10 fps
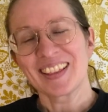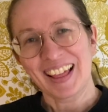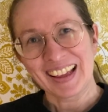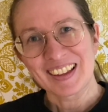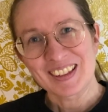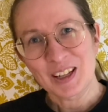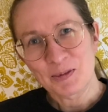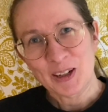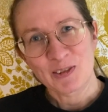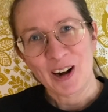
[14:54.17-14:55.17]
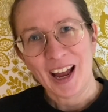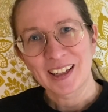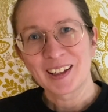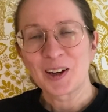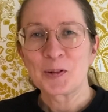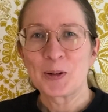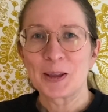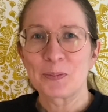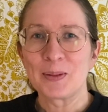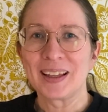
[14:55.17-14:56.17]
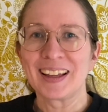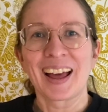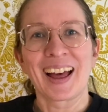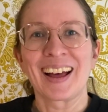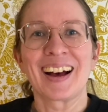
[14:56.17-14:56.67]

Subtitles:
Thank you so much for hanging out with me.